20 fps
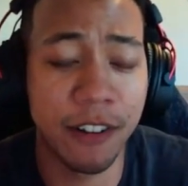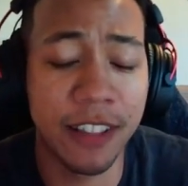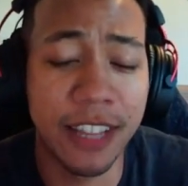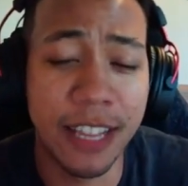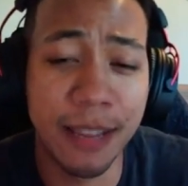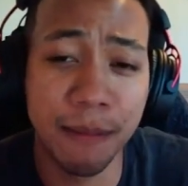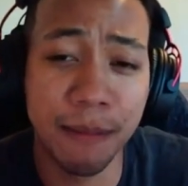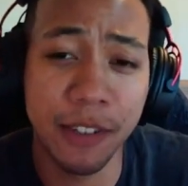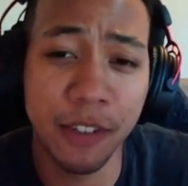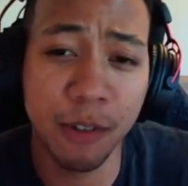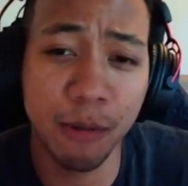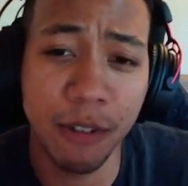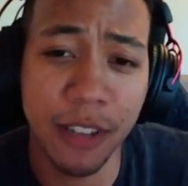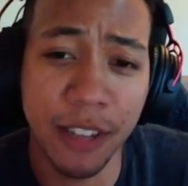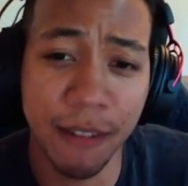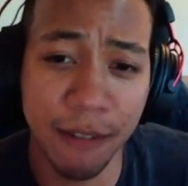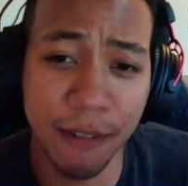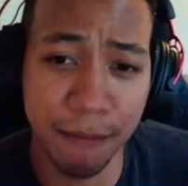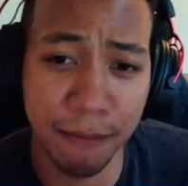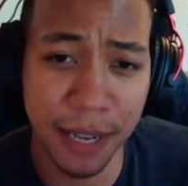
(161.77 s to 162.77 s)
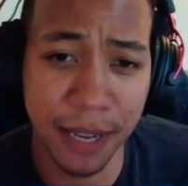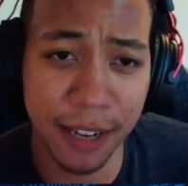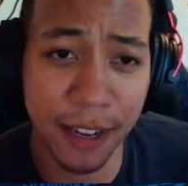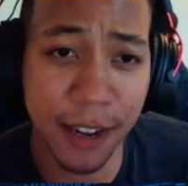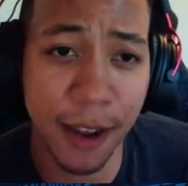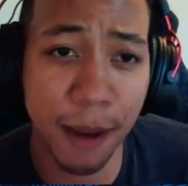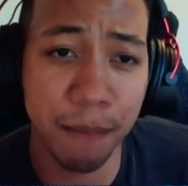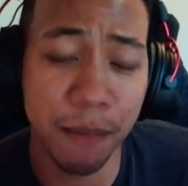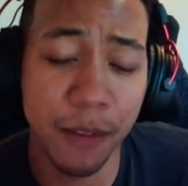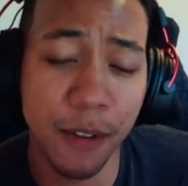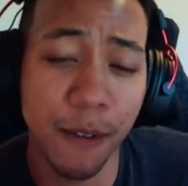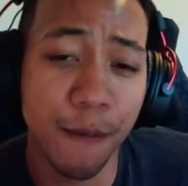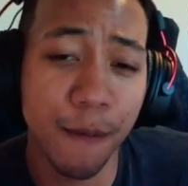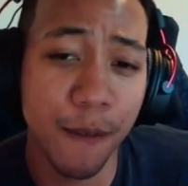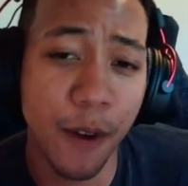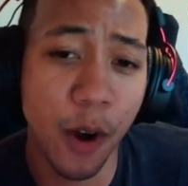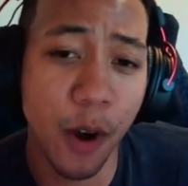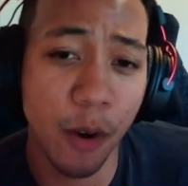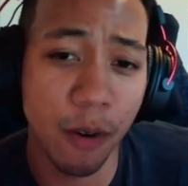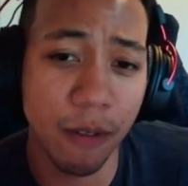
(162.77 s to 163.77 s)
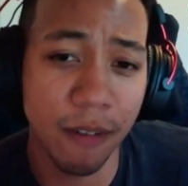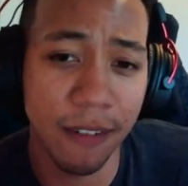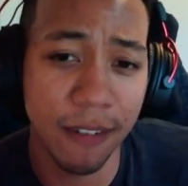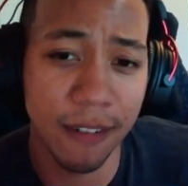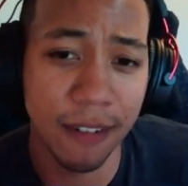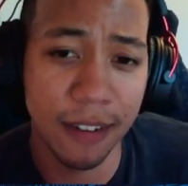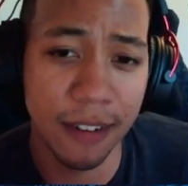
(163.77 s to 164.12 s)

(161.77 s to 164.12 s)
them to even pick up the phone.